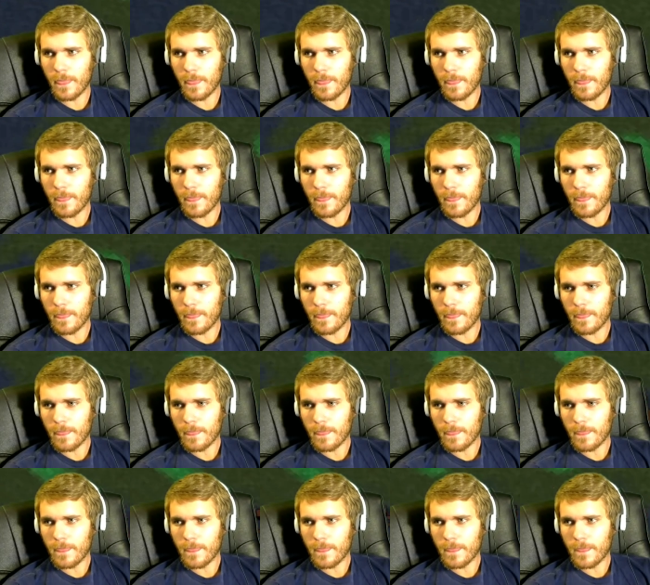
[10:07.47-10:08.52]

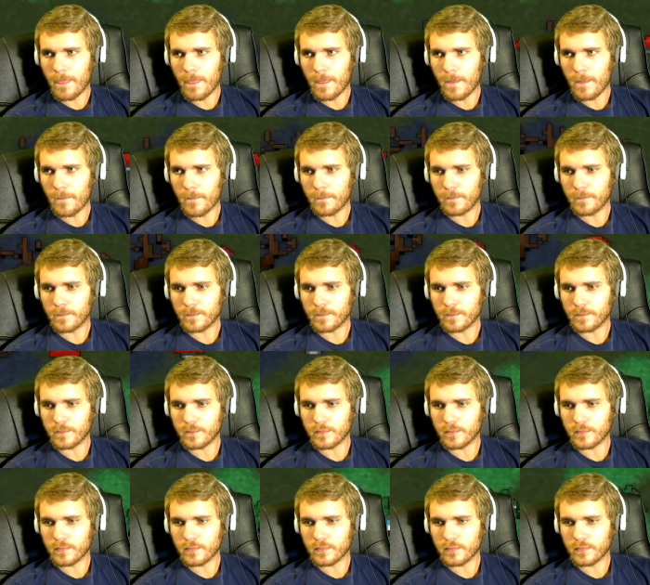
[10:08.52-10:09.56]

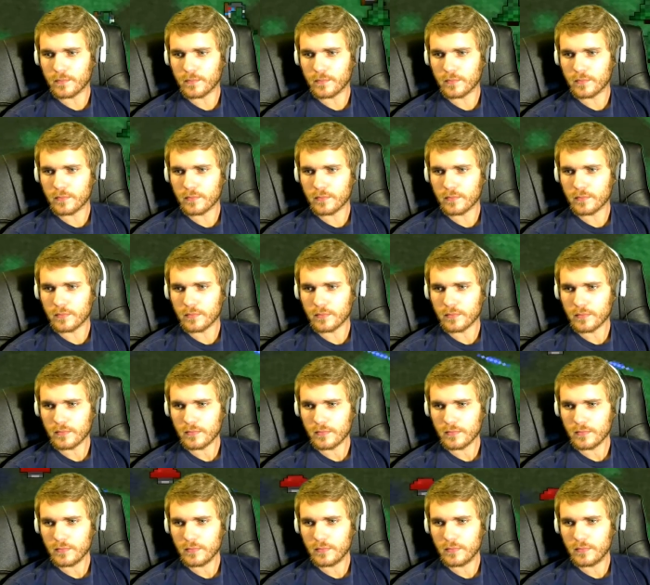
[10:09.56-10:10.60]

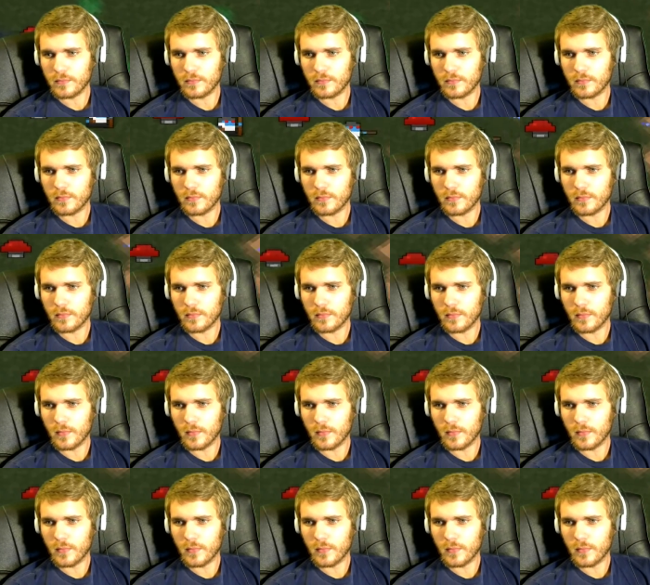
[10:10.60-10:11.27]
(silence)